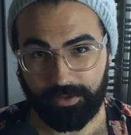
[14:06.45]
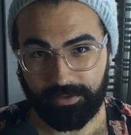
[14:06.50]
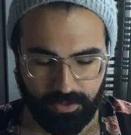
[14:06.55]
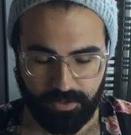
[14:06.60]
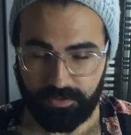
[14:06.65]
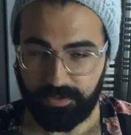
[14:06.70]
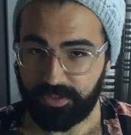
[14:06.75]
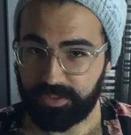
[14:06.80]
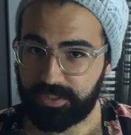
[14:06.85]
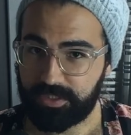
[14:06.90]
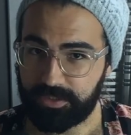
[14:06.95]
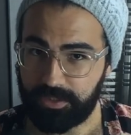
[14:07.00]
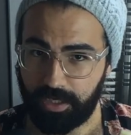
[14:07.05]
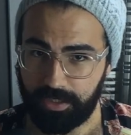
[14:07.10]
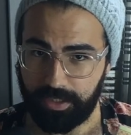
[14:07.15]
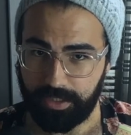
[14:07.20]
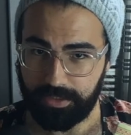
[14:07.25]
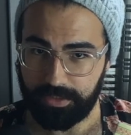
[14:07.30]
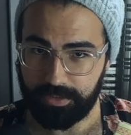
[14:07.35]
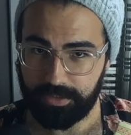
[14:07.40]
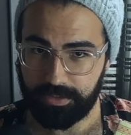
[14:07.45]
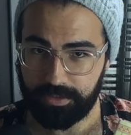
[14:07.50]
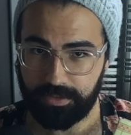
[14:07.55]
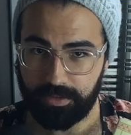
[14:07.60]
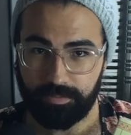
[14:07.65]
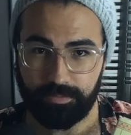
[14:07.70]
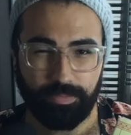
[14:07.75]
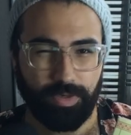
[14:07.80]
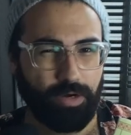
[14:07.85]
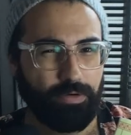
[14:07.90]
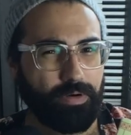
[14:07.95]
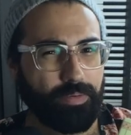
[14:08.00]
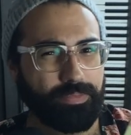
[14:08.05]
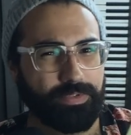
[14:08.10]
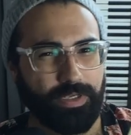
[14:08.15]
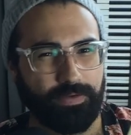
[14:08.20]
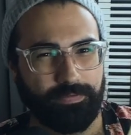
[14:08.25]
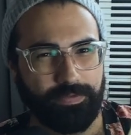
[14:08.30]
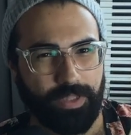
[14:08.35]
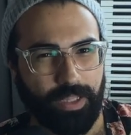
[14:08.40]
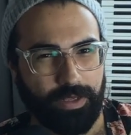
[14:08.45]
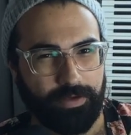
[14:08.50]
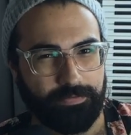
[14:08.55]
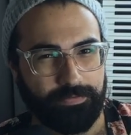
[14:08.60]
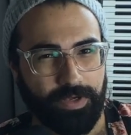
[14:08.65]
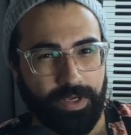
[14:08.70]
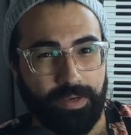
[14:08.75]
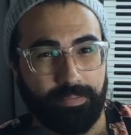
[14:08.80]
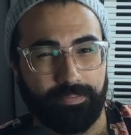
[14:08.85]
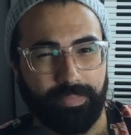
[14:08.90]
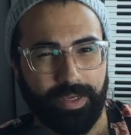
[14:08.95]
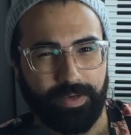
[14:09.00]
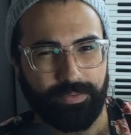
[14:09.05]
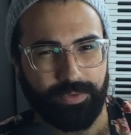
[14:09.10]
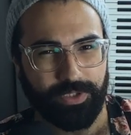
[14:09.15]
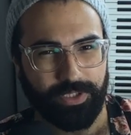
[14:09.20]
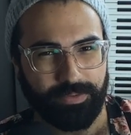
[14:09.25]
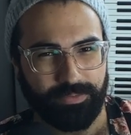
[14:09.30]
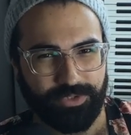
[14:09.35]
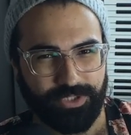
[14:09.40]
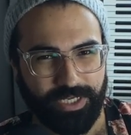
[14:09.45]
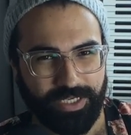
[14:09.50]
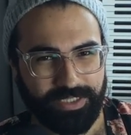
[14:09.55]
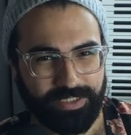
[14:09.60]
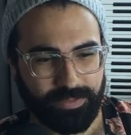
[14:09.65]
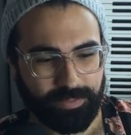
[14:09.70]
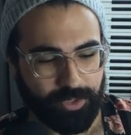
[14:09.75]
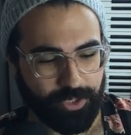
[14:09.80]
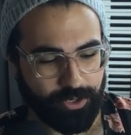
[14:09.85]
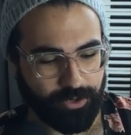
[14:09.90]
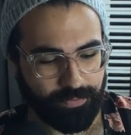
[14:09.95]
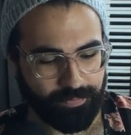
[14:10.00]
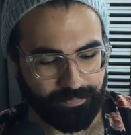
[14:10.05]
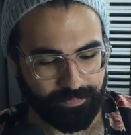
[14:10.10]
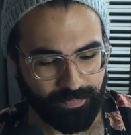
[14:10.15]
The Sonnets, Poems of Love by William Shakespeare.